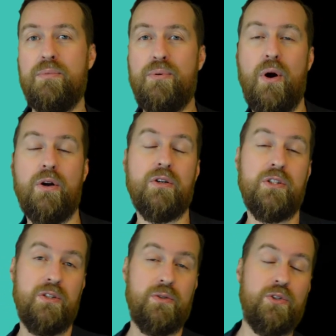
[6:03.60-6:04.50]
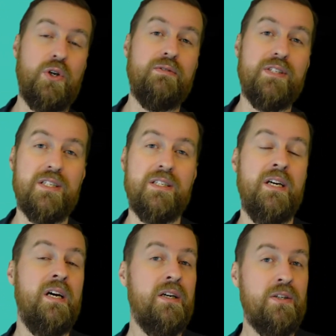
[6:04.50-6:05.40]
products or services
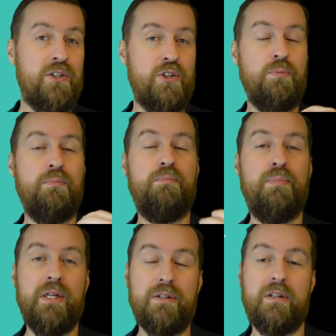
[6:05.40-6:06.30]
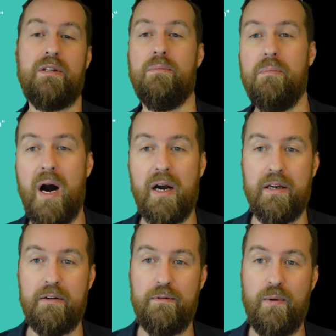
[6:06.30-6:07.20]
to build the
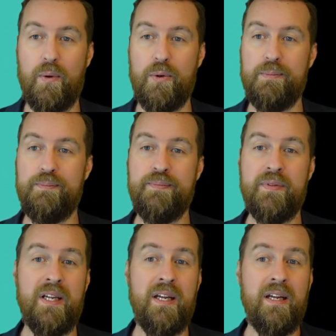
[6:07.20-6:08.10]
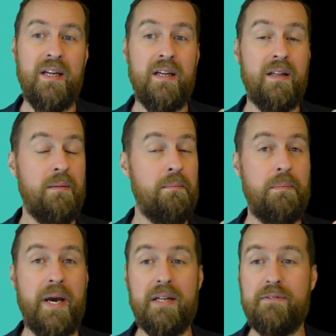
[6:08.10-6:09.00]
market for you.
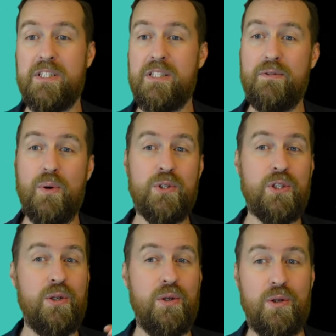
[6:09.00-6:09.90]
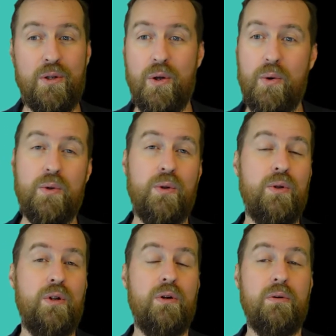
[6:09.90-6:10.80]
Benefits, of course:
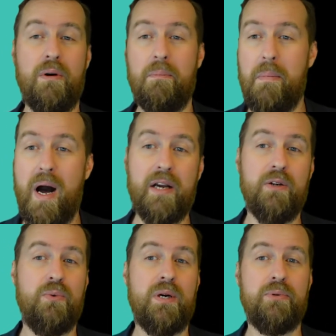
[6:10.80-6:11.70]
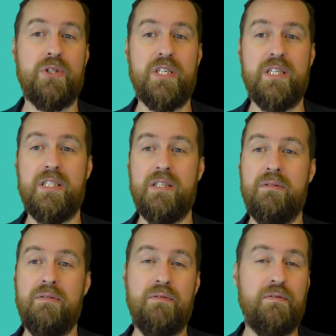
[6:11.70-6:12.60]
local or market representative,
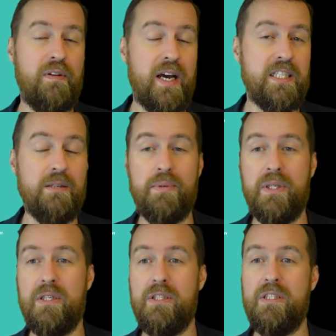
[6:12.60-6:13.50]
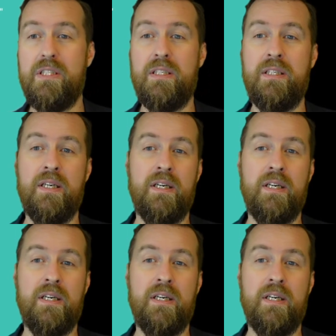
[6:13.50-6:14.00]
flexibility